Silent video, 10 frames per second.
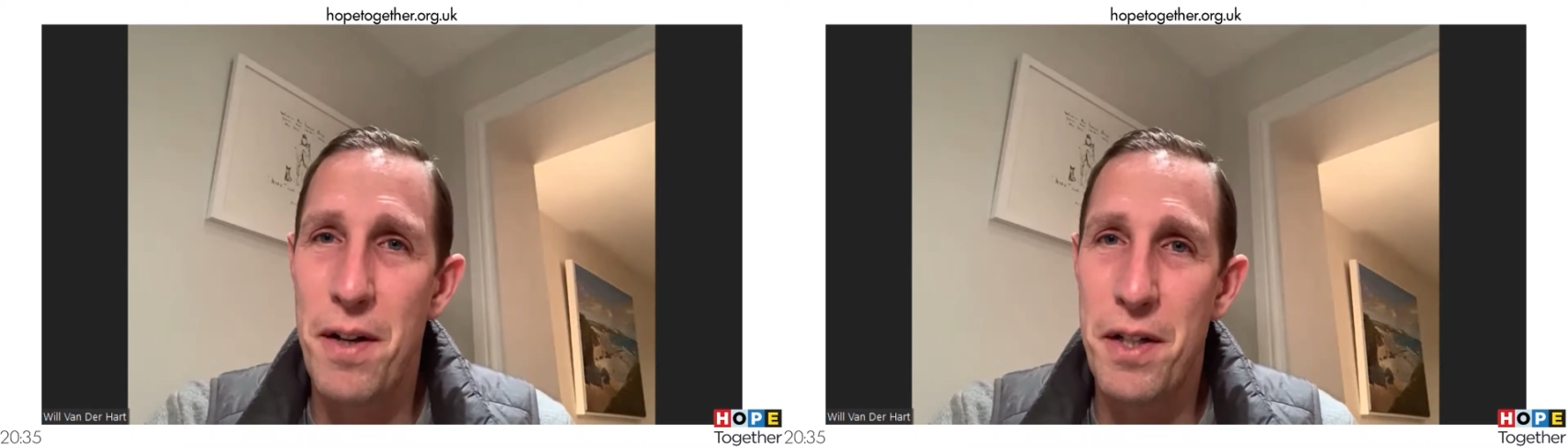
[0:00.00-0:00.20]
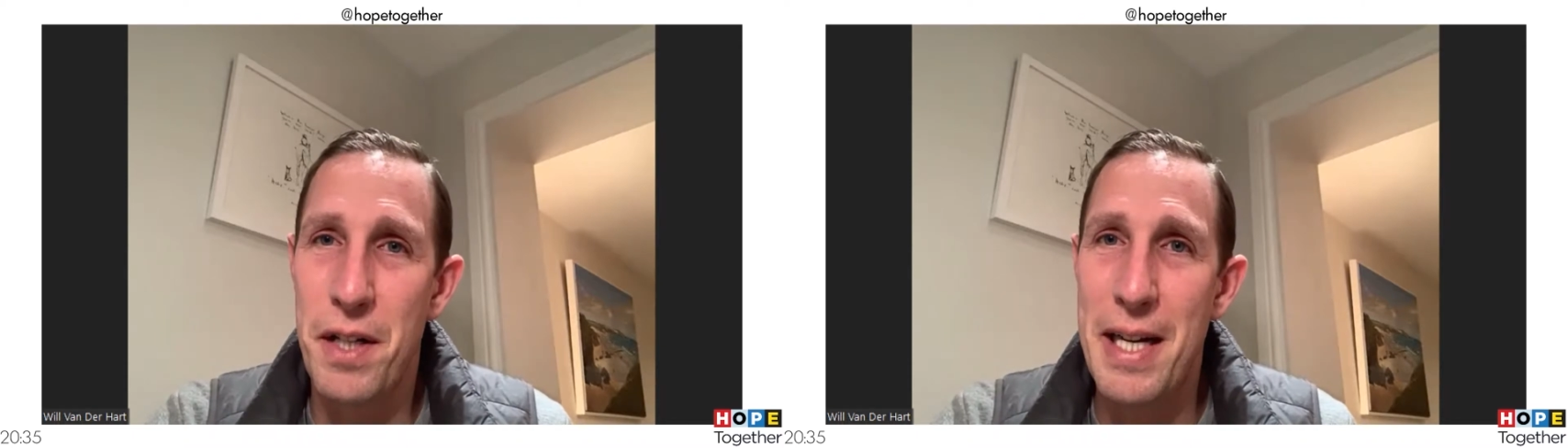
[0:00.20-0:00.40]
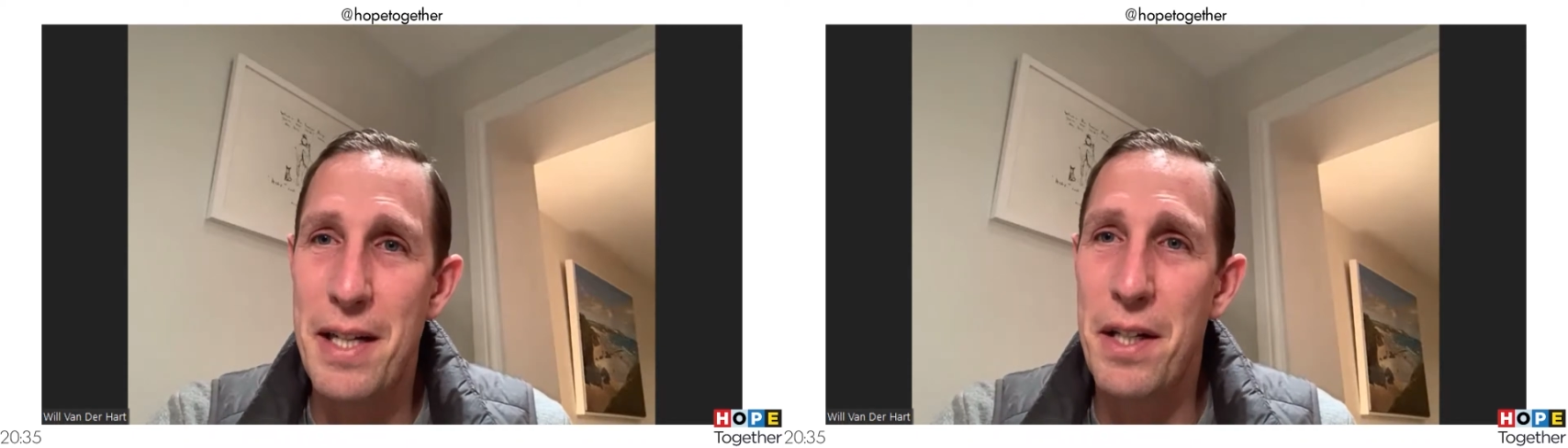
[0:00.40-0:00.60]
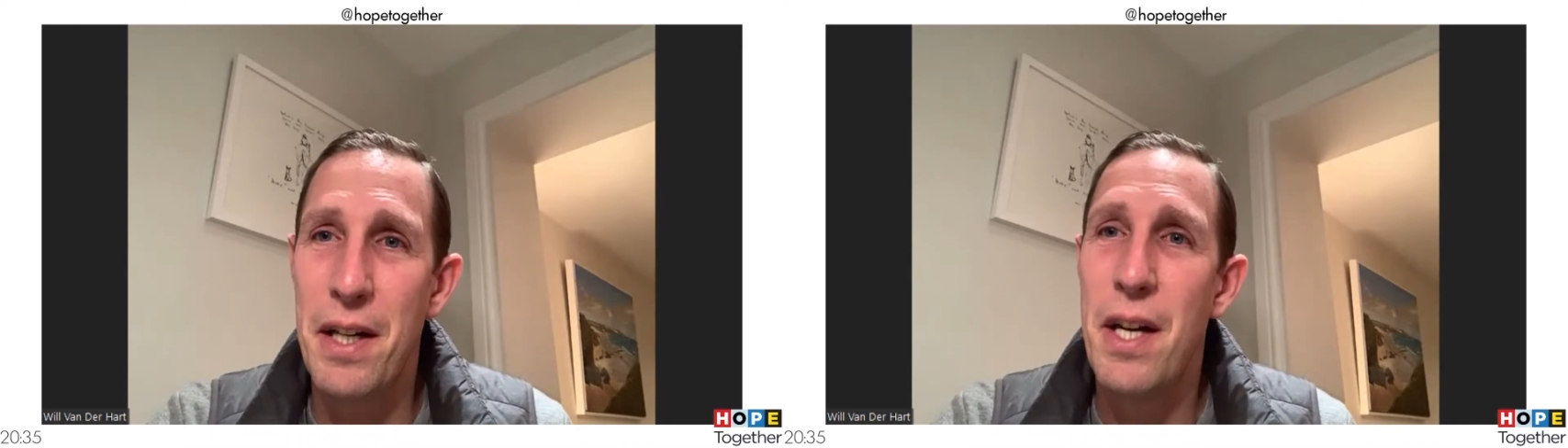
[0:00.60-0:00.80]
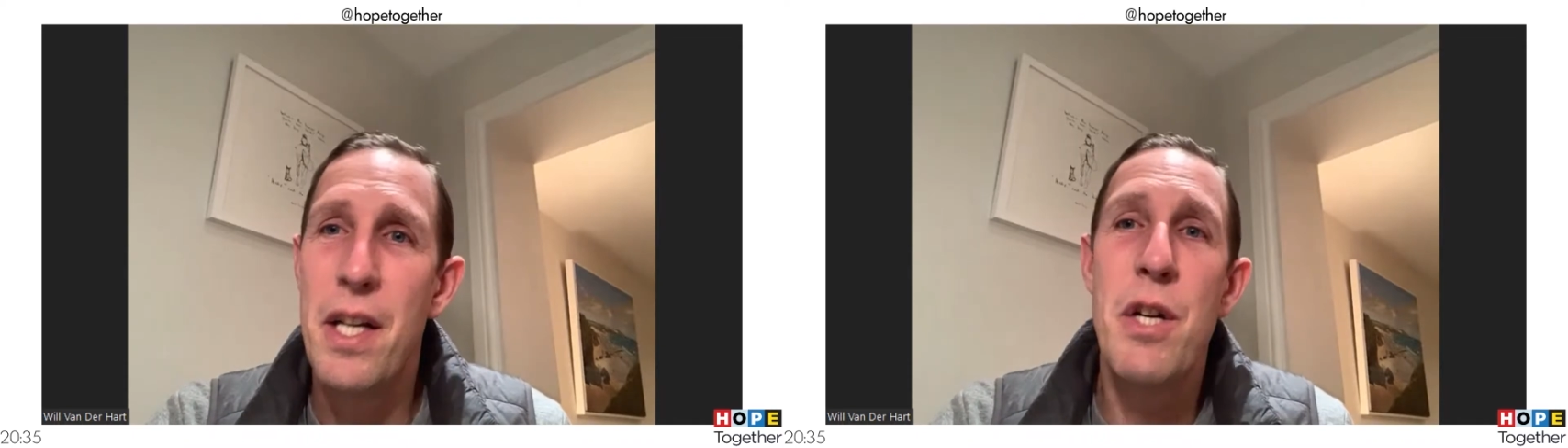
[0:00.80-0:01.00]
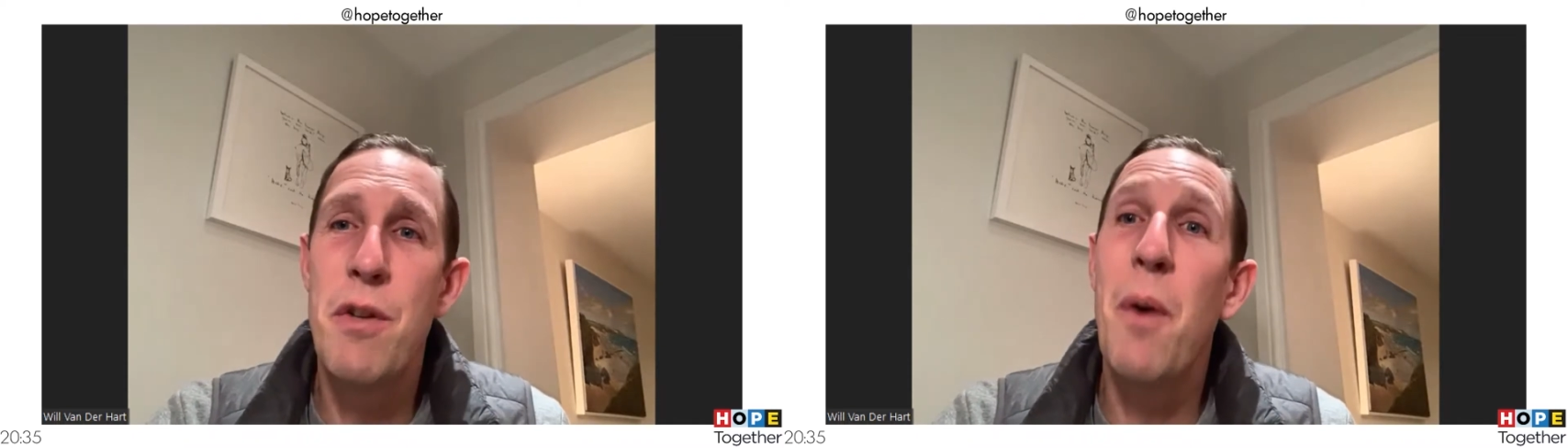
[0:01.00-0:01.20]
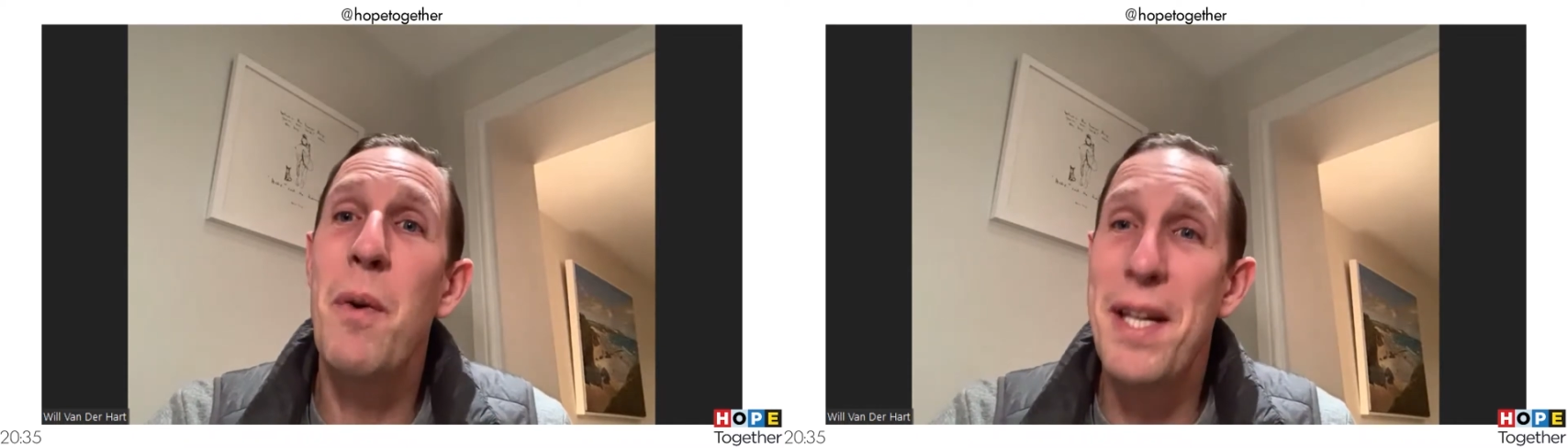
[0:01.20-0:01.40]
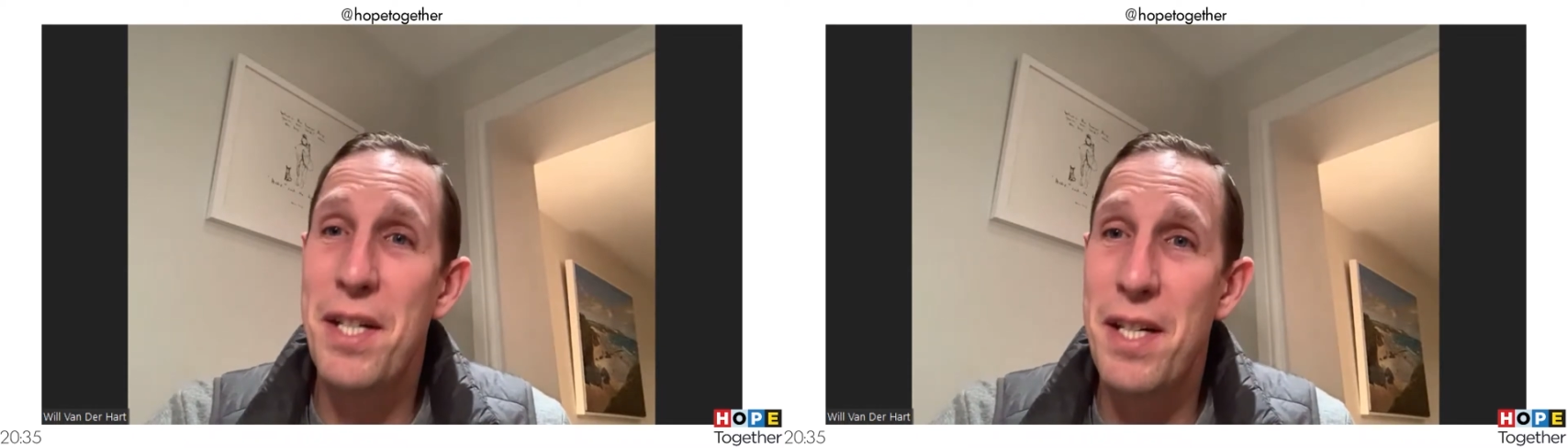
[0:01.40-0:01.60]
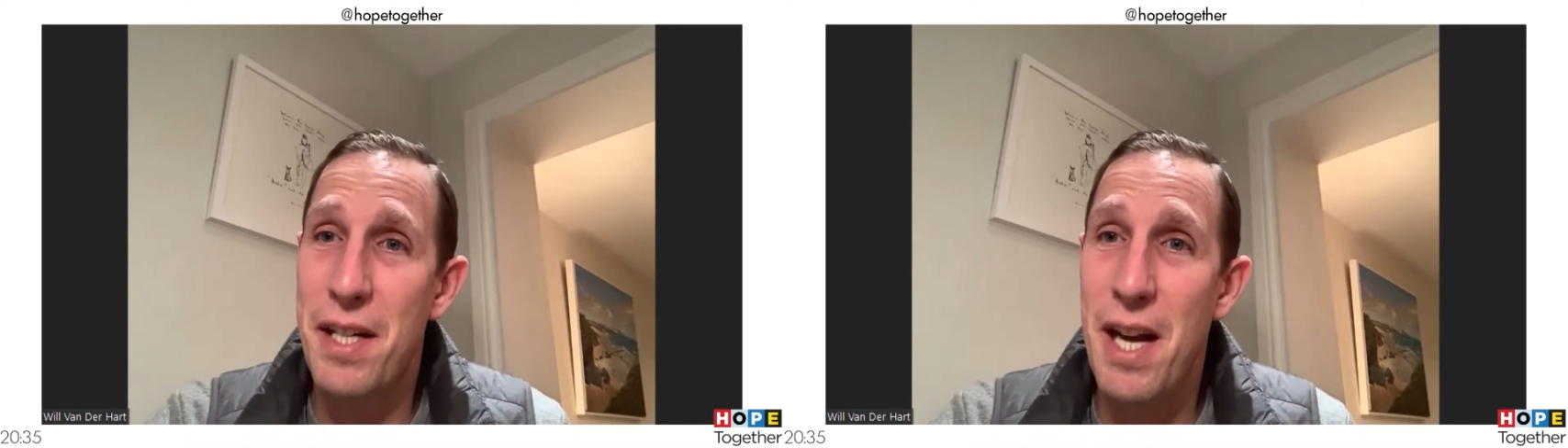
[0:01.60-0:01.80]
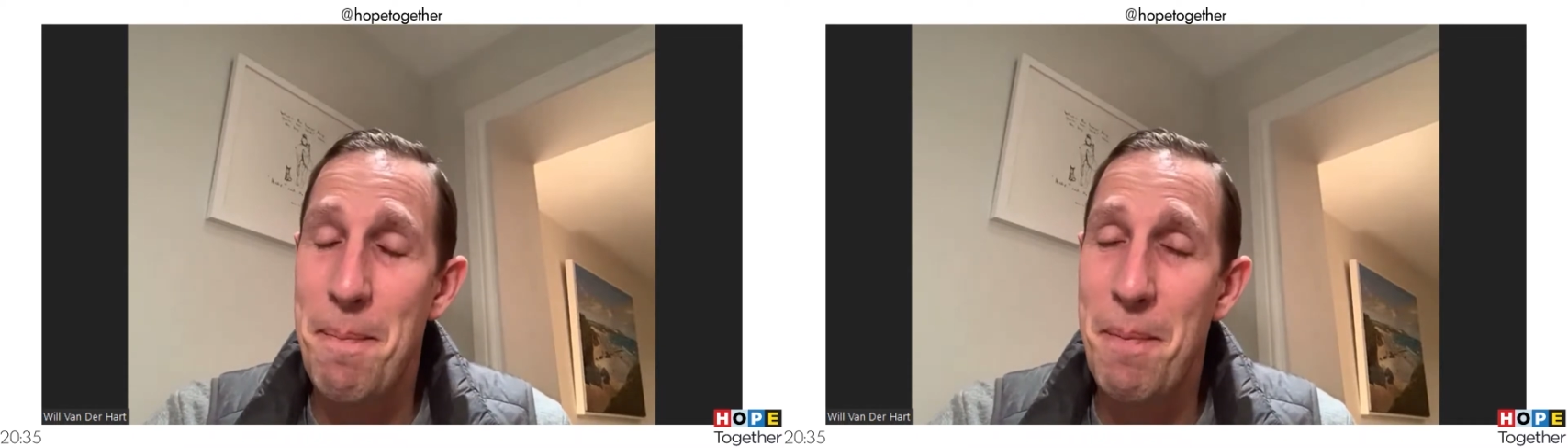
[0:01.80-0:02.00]
disease, you don't listen
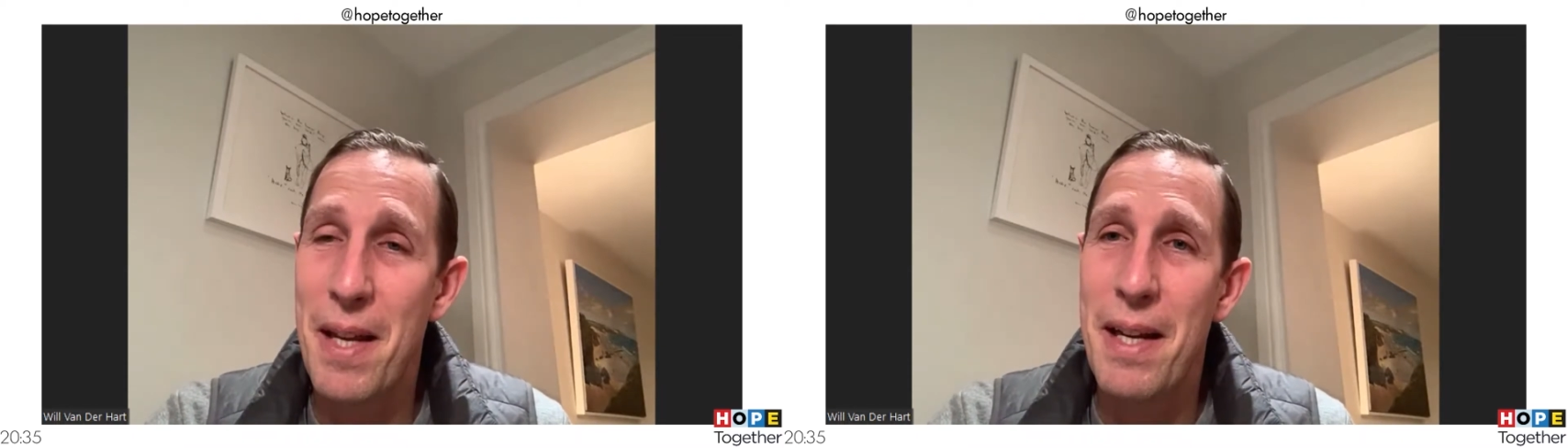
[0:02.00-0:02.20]
to him.